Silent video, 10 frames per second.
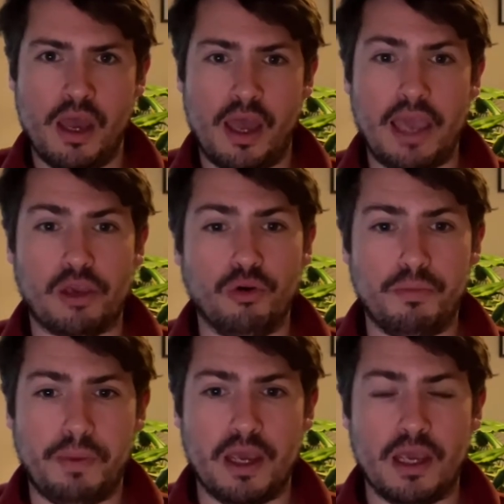It could
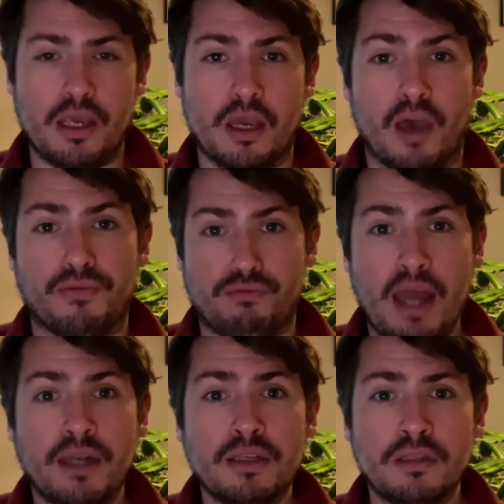be a
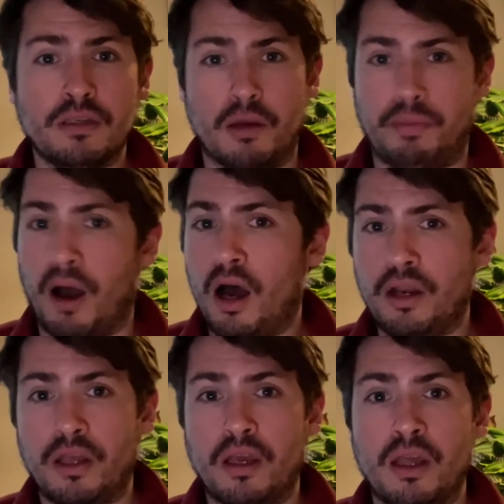friend, a
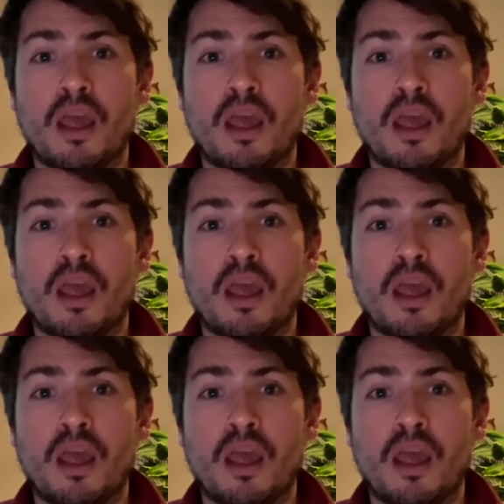partner,